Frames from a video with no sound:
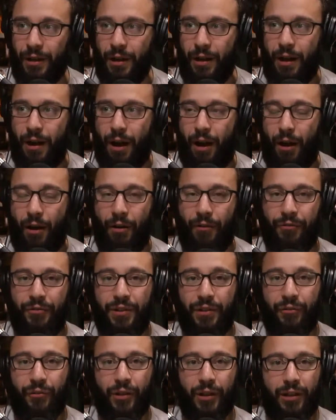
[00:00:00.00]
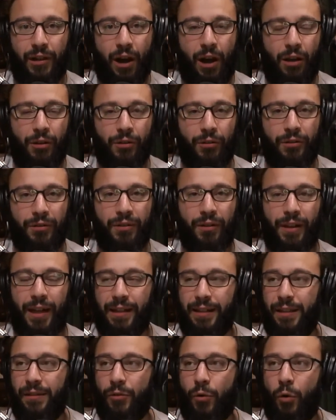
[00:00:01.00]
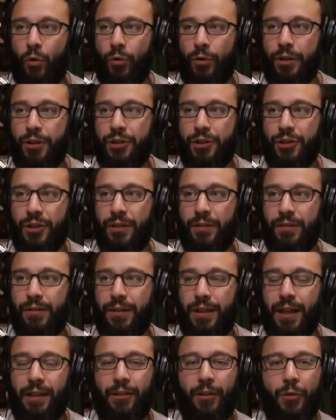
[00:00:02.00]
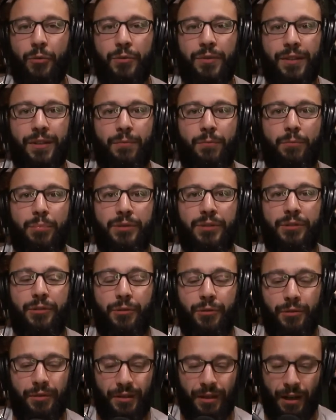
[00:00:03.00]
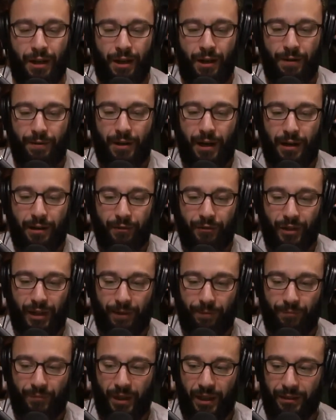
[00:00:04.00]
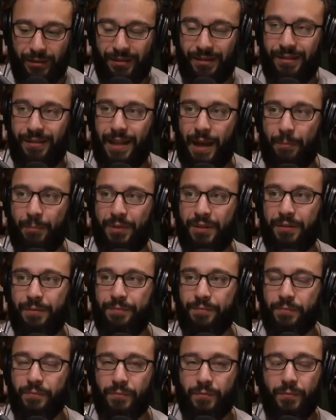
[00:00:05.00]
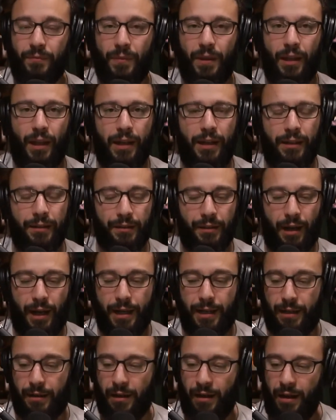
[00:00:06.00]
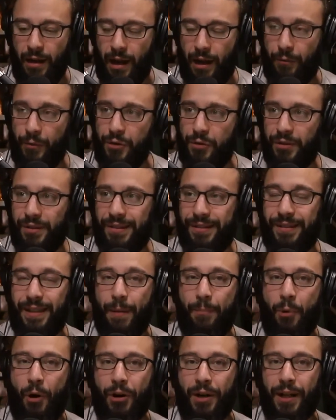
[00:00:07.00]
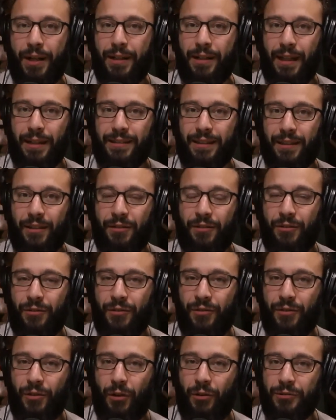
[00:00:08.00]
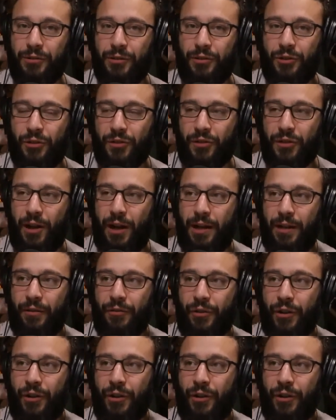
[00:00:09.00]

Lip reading: of different colors, like these oranges, yellows, and blues, kind of like steps inside. And when you step on it, like the salt just kind of